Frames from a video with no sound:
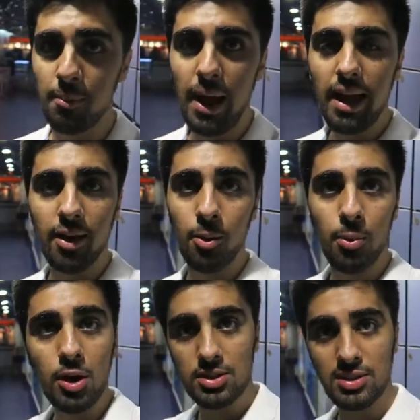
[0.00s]
to buy her
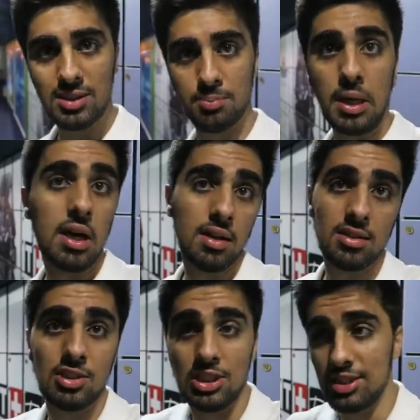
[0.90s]
boxes, but
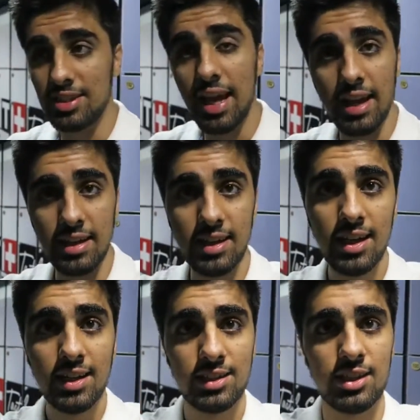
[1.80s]
she stayed.
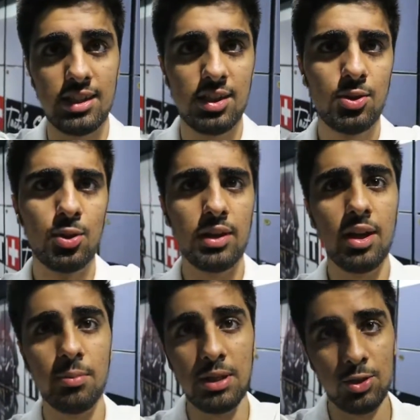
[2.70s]
She thought
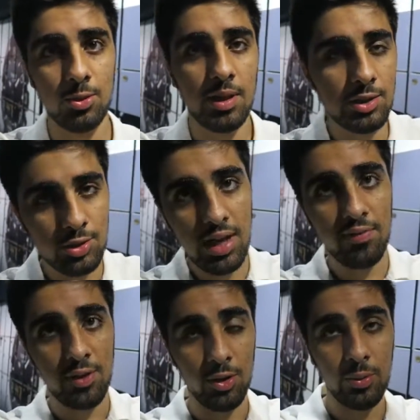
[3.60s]
there'd be too much
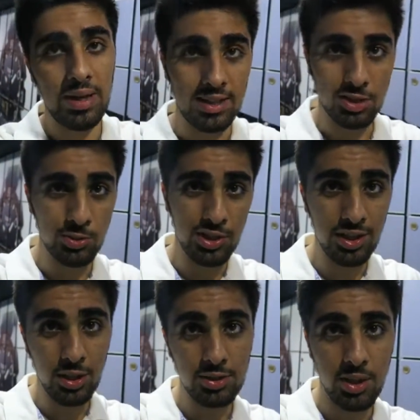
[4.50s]
traffic on the way because she was
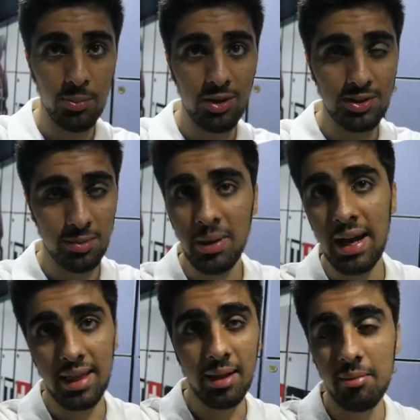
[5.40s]
going to go somewhere else to
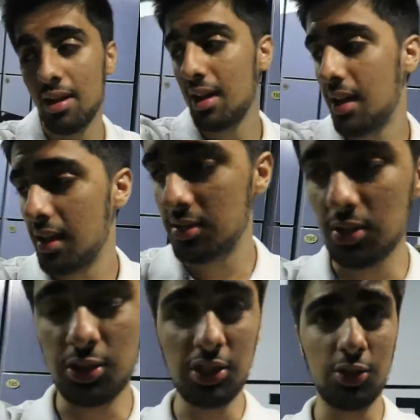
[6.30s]
buy them.
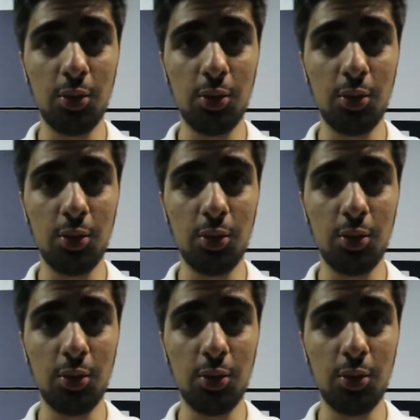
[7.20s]
So she's